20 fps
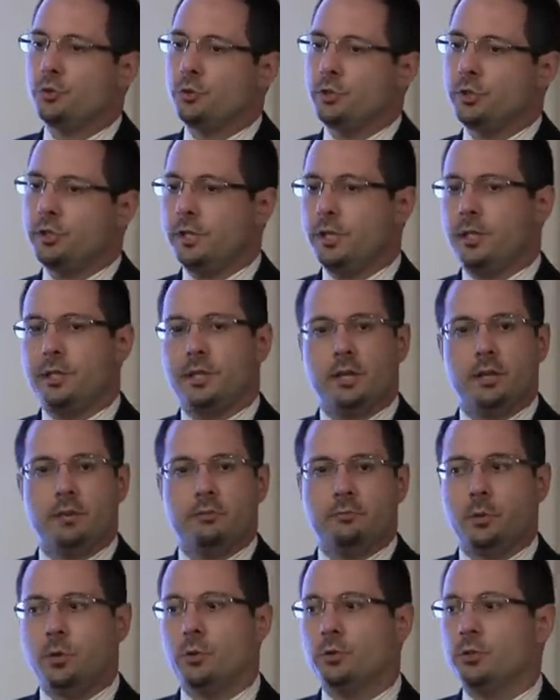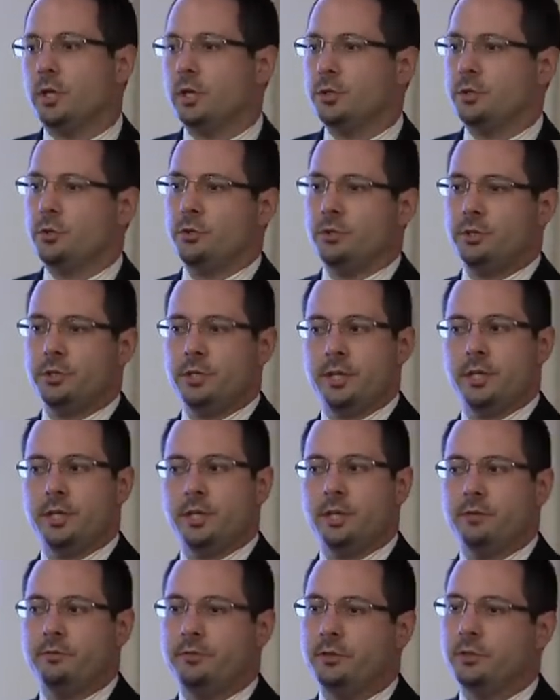you can take care of Botox, you can take
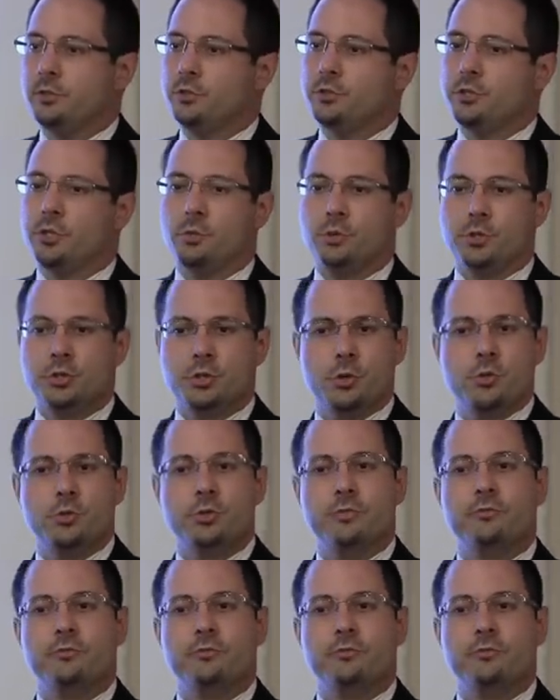care of fillers. There was no